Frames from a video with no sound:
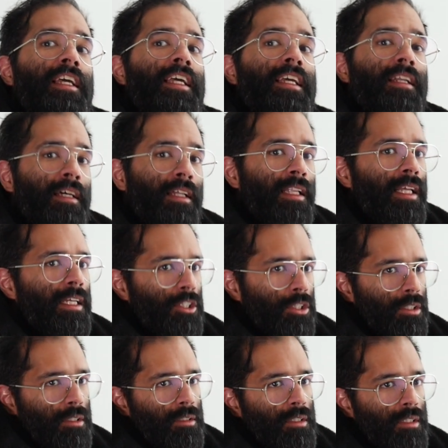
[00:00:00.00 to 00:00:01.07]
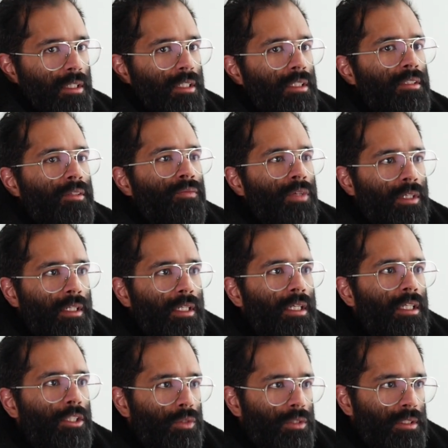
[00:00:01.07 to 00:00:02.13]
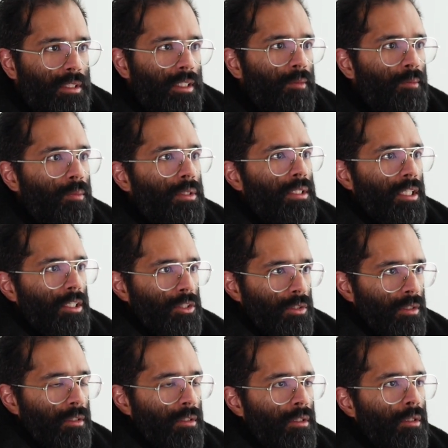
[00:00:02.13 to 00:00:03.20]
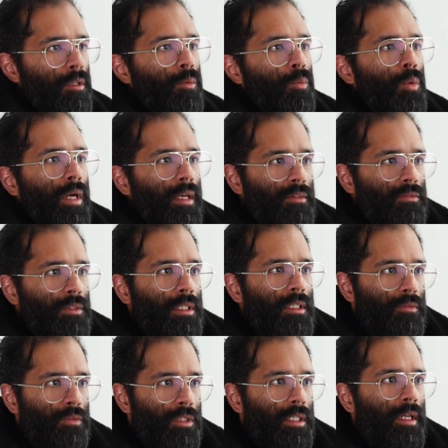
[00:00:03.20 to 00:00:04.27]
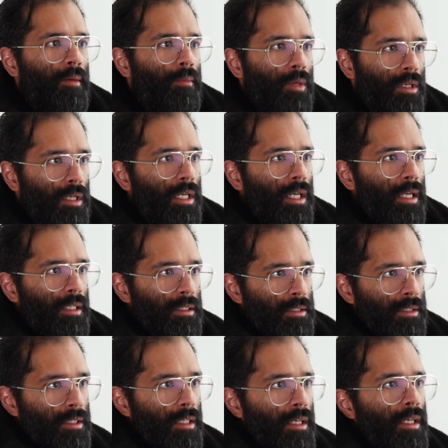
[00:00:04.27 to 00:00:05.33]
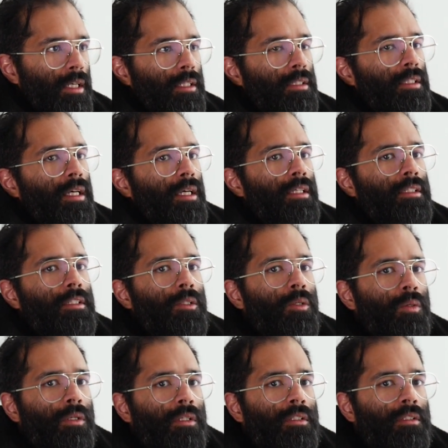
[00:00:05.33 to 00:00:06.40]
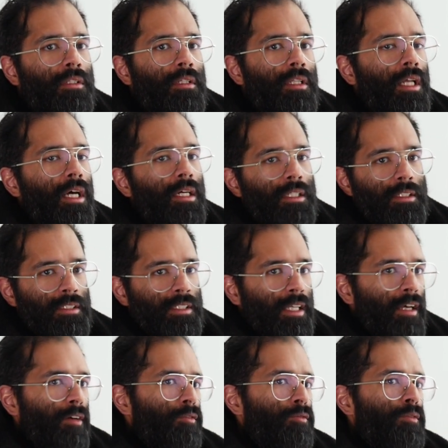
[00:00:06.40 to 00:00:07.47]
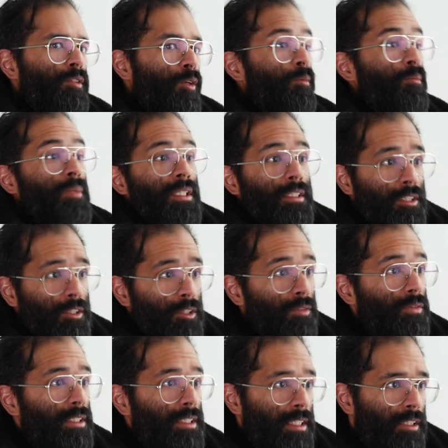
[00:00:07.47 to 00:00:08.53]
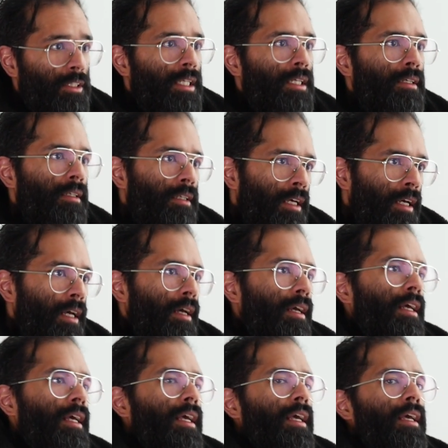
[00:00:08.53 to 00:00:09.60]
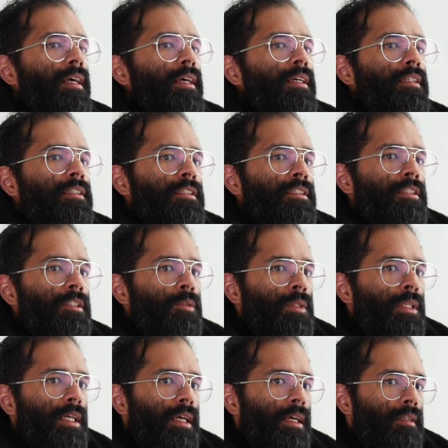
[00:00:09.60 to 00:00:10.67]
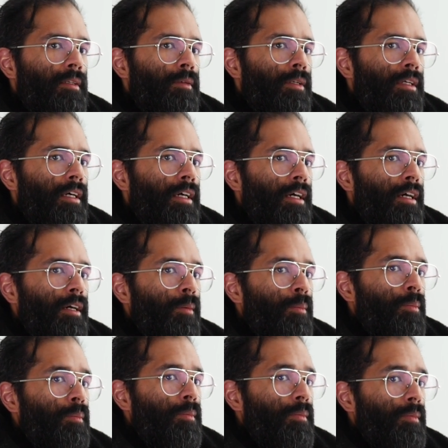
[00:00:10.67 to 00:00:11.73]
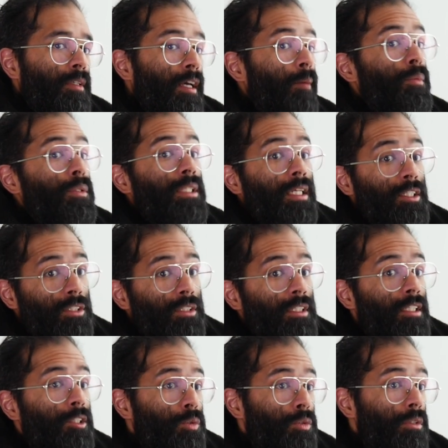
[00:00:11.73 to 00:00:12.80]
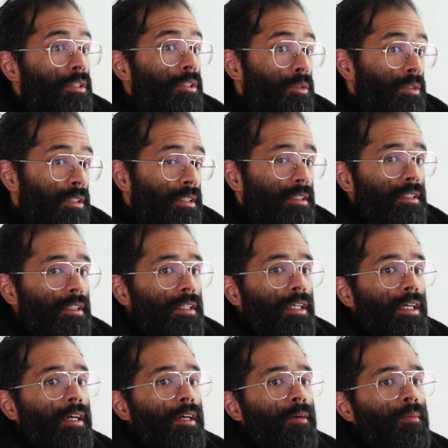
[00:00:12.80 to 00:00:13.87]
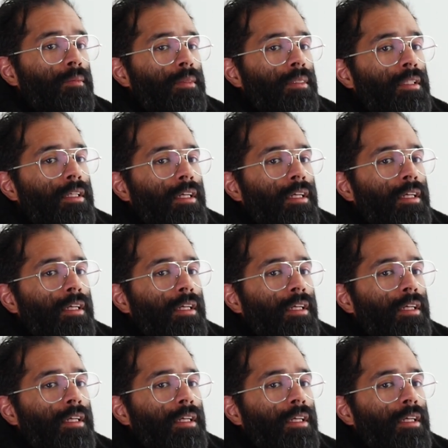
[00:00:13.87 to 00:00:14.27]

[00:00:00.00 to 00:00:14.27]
inhalation is a very interesting potential way of delivering mRNAs. That your lungs have big surface area, and you can potentially introduce LNPs,